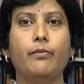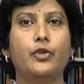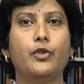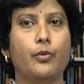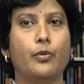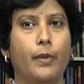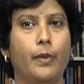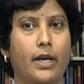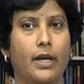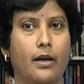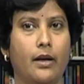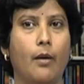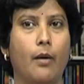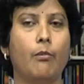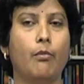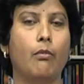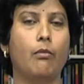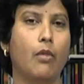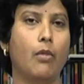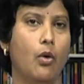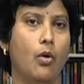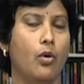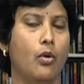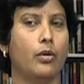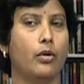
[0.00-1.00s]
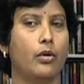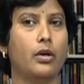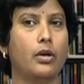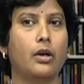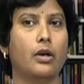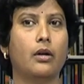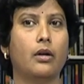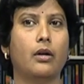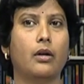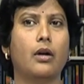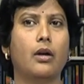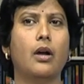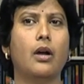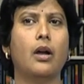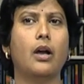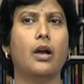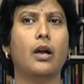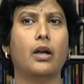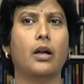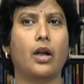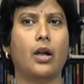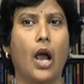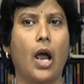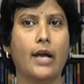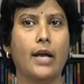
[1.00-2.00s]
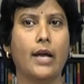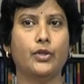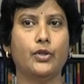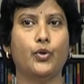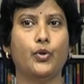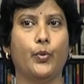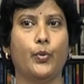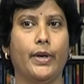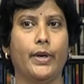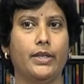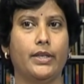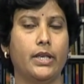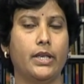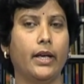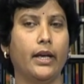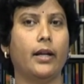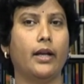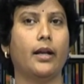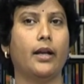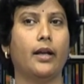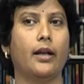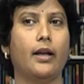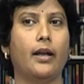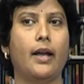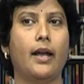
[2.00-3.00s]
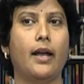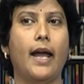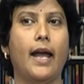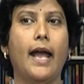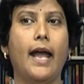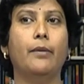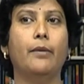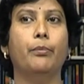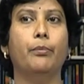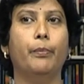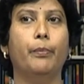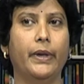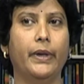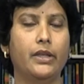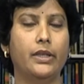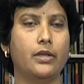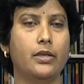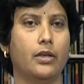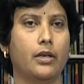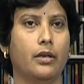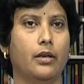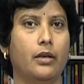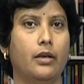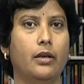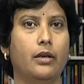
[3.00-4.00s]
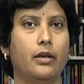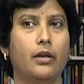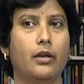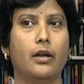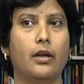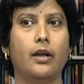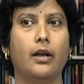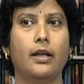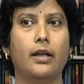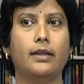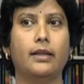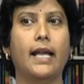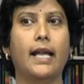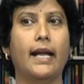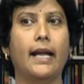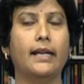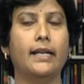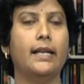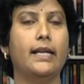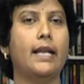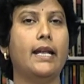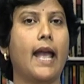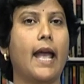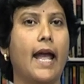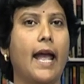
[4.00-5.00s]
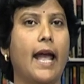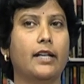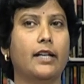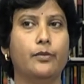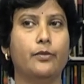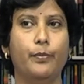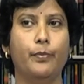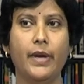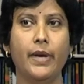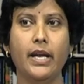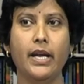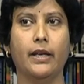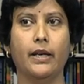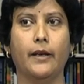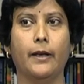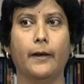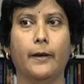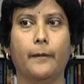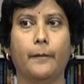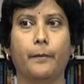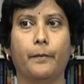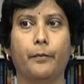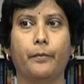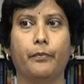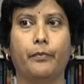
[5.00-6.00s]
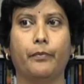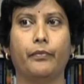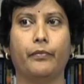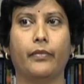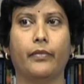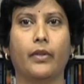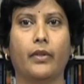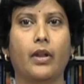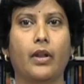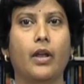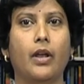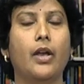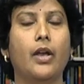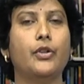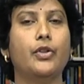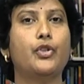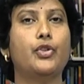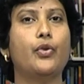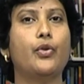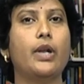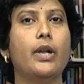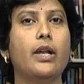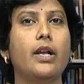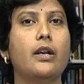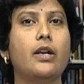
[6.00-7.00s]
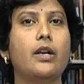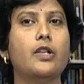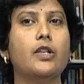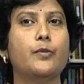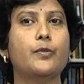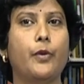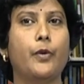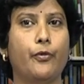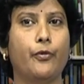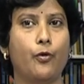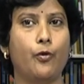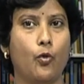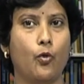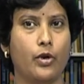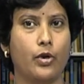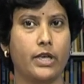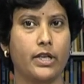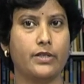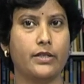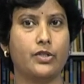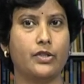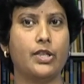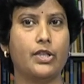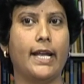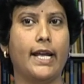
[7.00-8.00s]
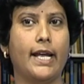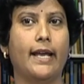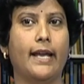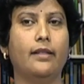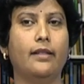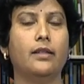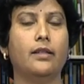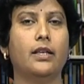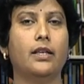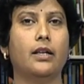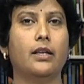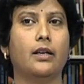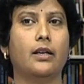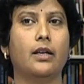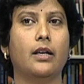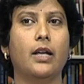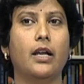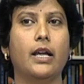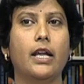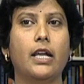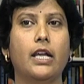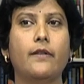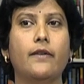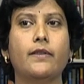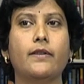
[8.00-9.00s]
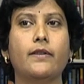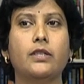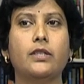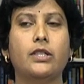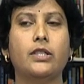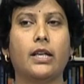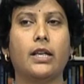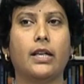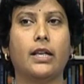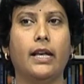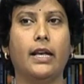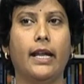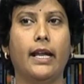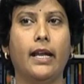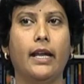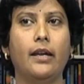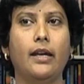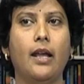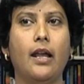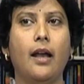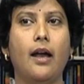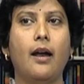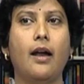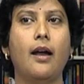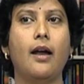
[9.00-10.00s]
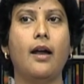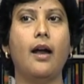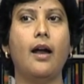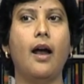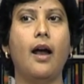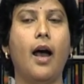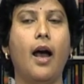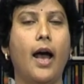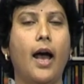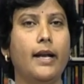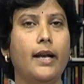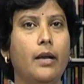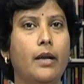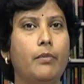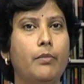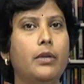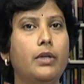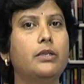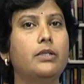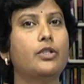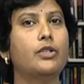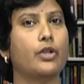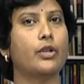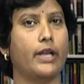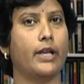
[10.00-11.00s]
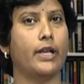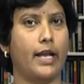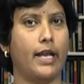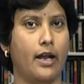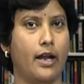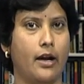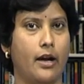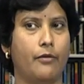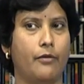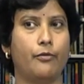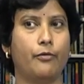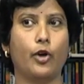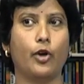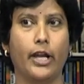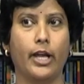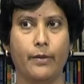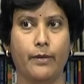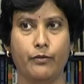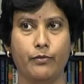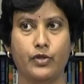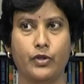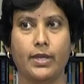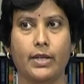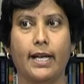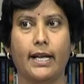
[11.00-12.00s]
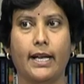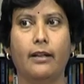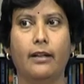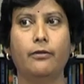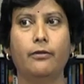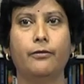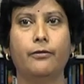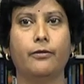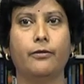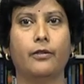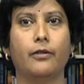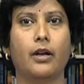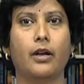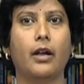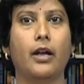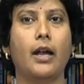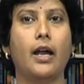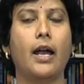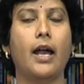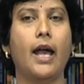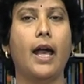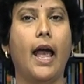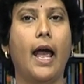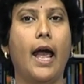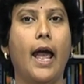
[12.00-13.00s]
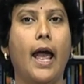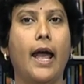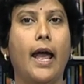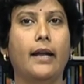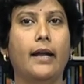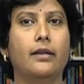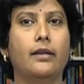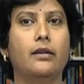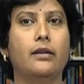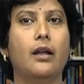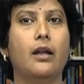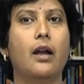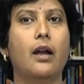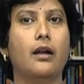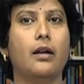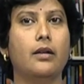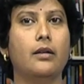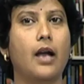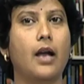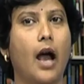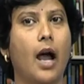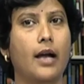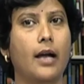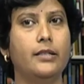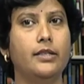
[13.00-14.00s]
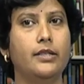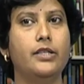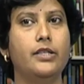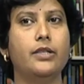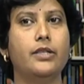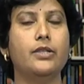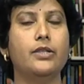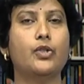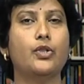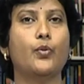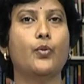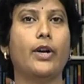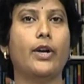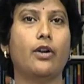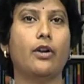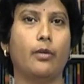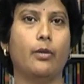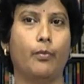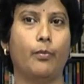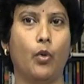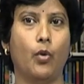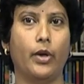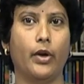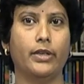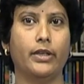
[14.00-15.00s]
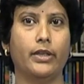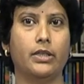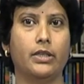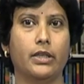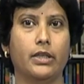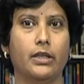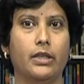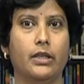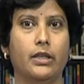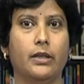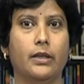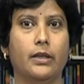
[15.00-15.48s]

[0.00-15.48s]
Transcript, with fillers: to become more casuetic and bitter than he had been. Three years before his death, he was declared unable to care for himself and guardians were appointed.